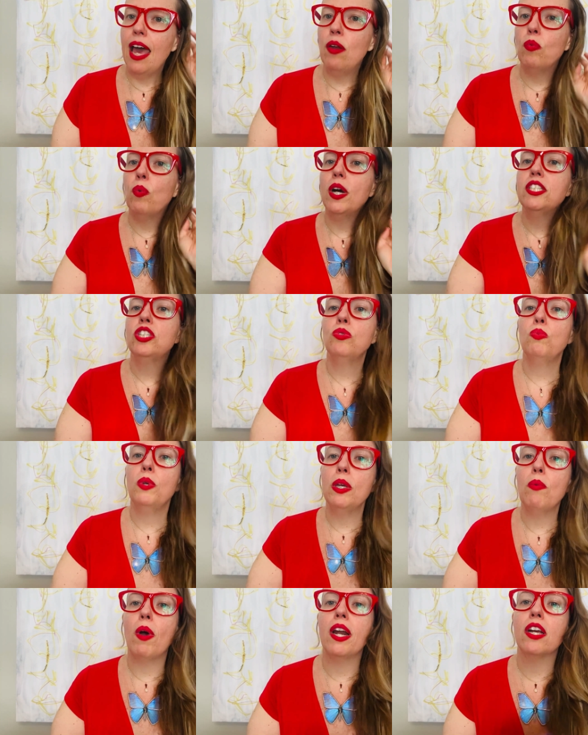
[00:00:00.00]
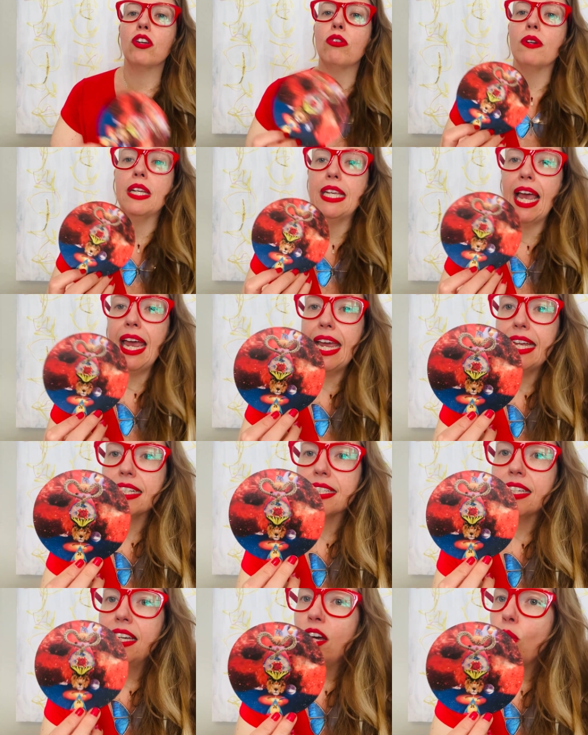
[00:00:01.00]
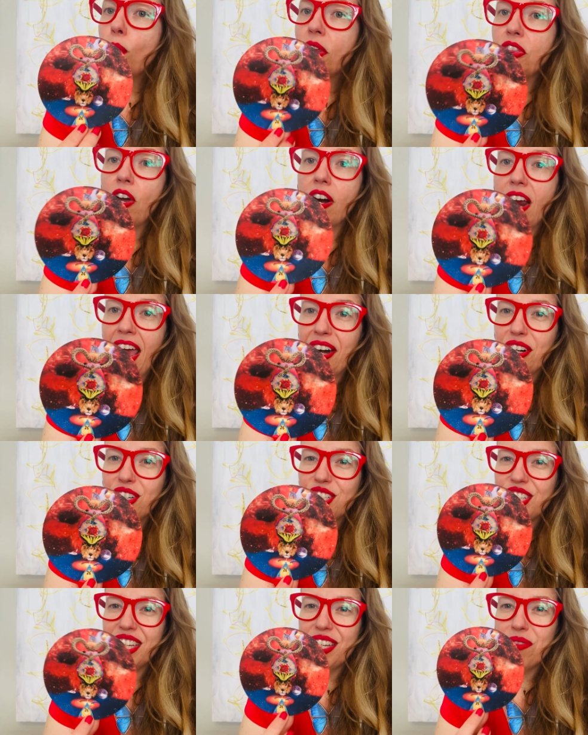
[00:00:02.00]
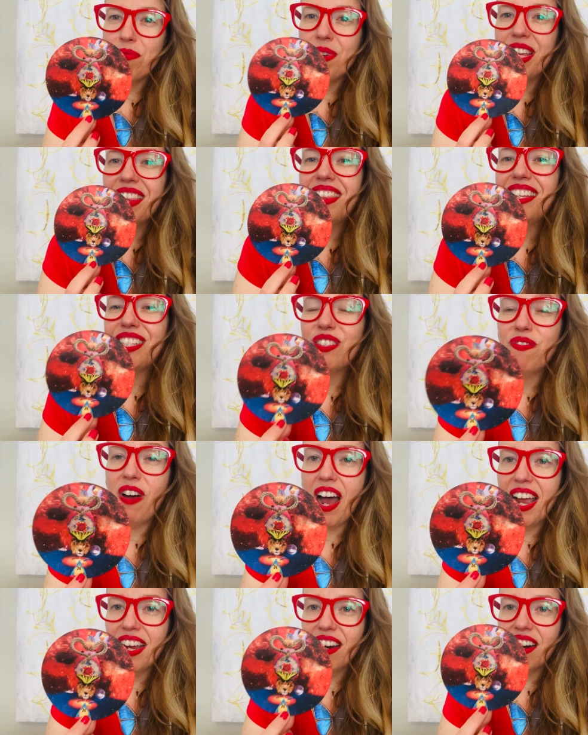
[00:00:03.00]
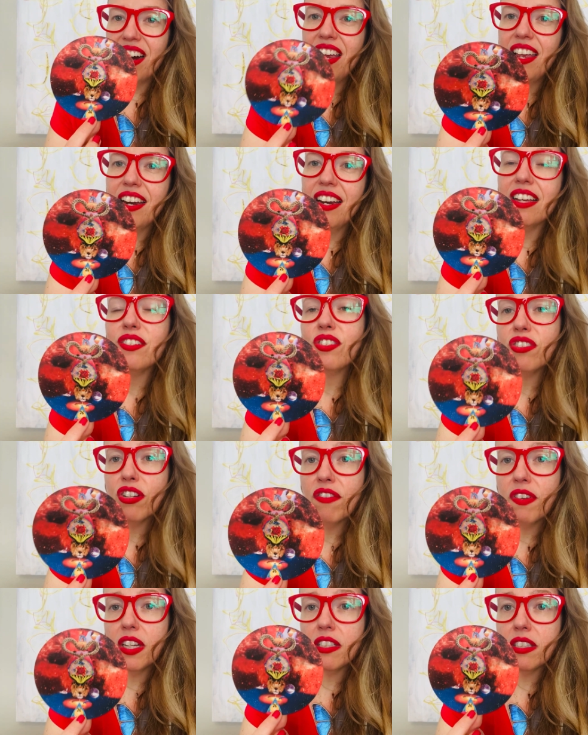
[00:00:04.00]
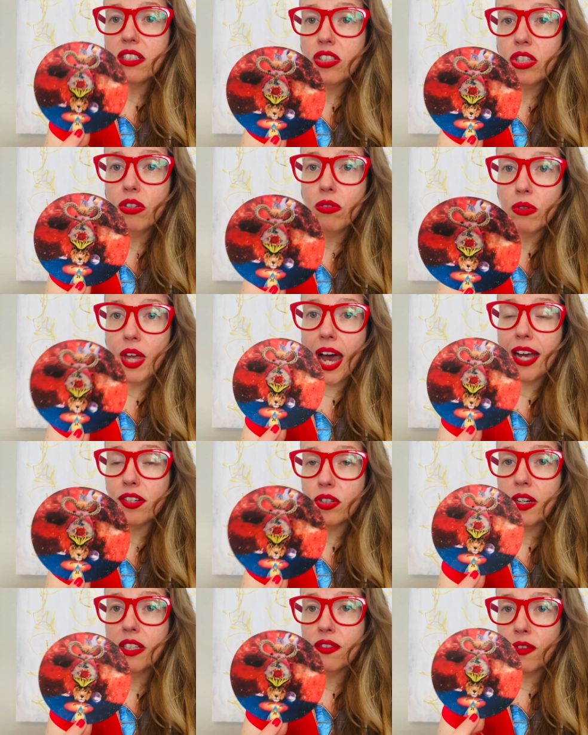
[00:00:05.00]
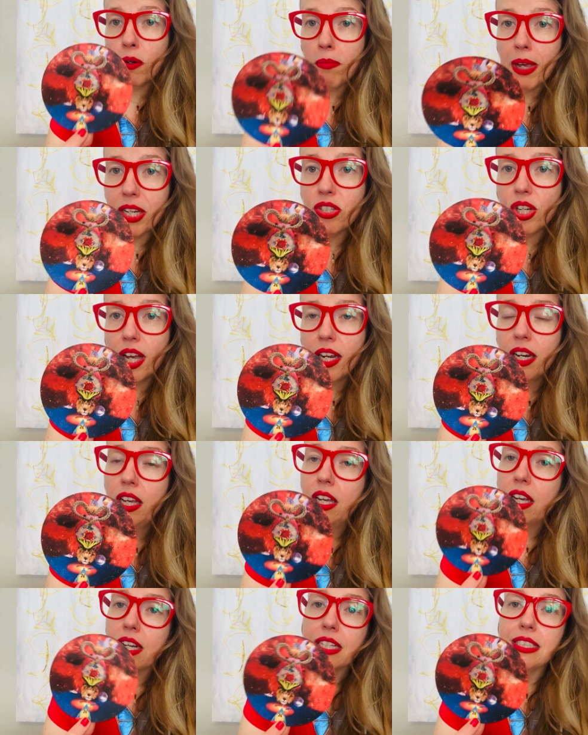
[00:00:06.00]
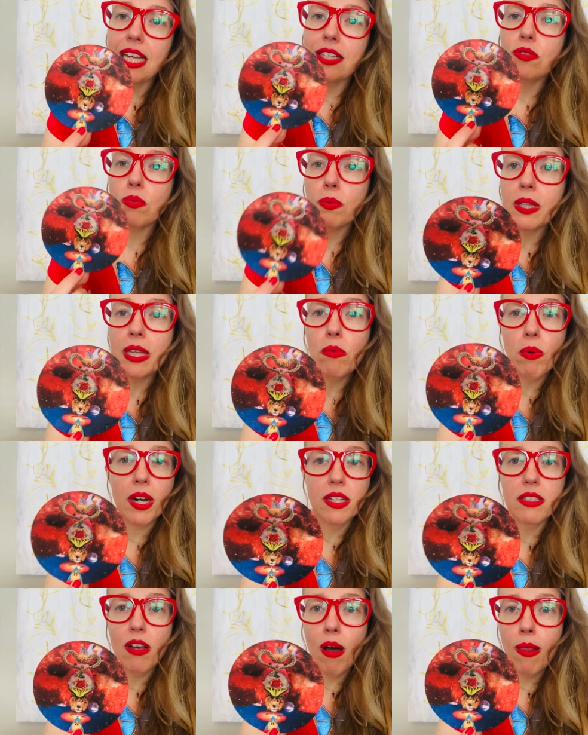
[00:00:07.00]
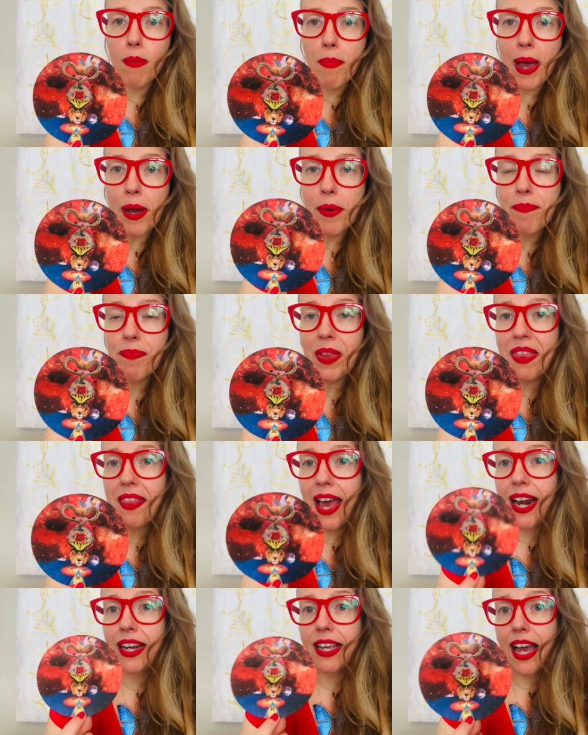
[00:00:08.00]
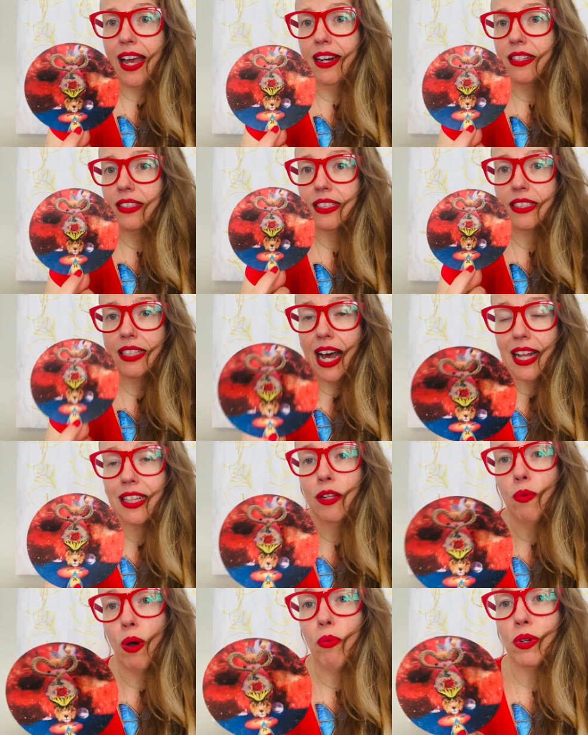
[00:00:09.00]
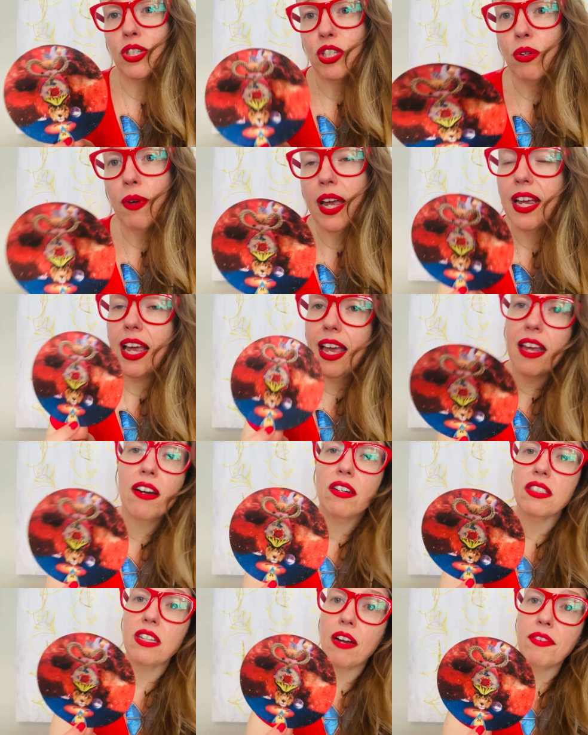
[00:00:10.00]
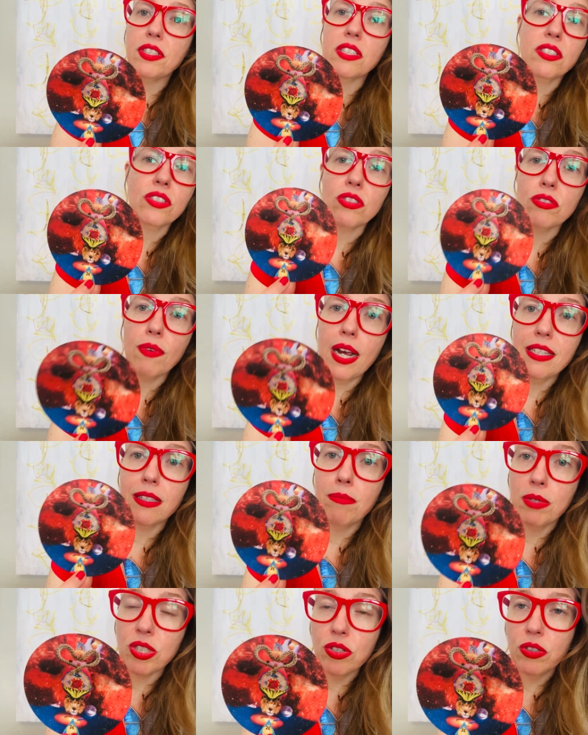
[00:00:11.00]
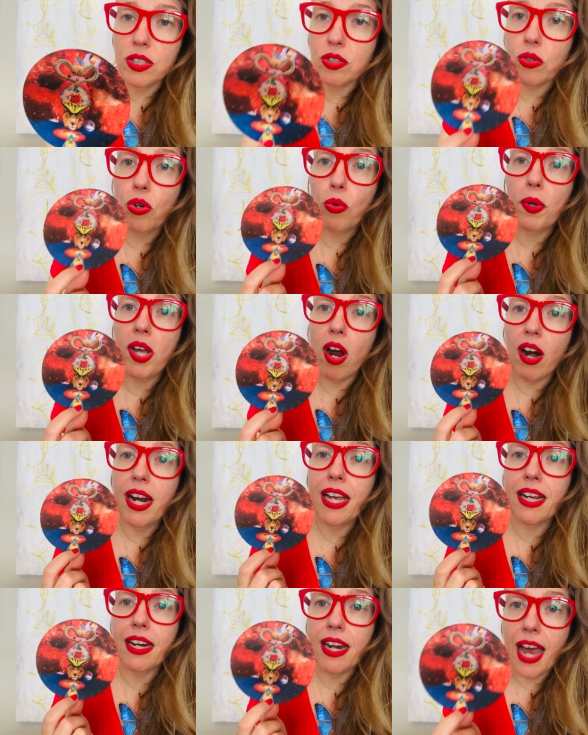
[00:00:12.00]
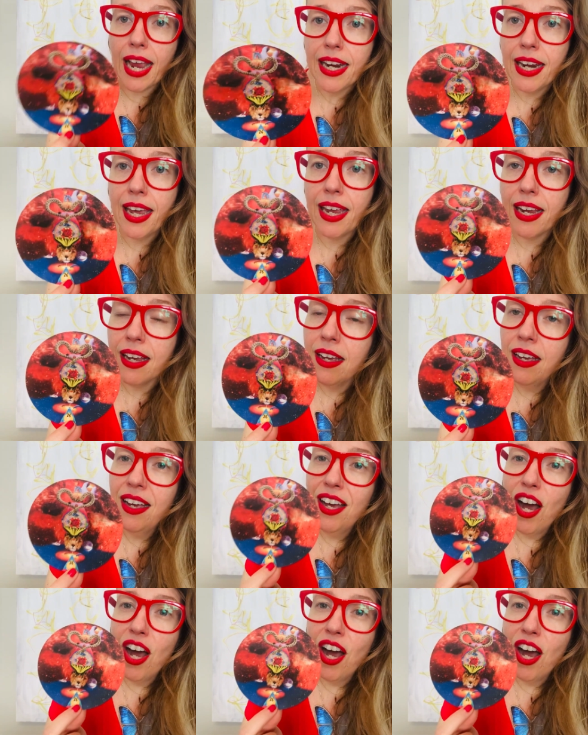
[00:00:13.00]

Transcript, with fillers: And what do we want to create with our energy, with this fire in service to that transformation? Because that's really what it's all about. And that, again, is exactly what we're doing in our Sovereign Sisters Rising Mystery School. We are igniting